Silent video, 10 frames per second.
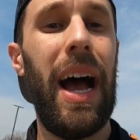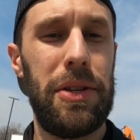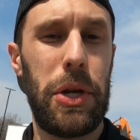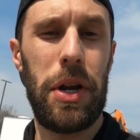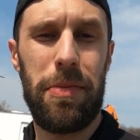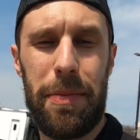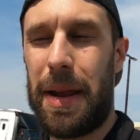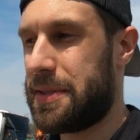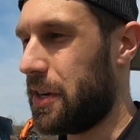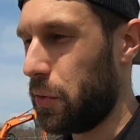How's it going, everybody?
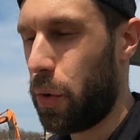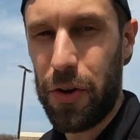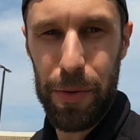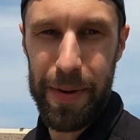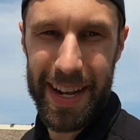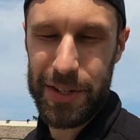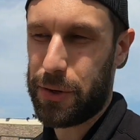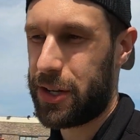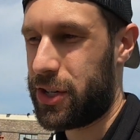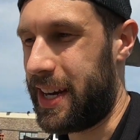My name is Dalton. Welcome back
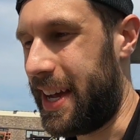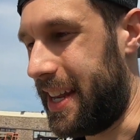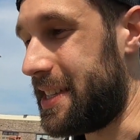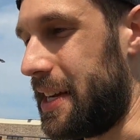to Garage 99. In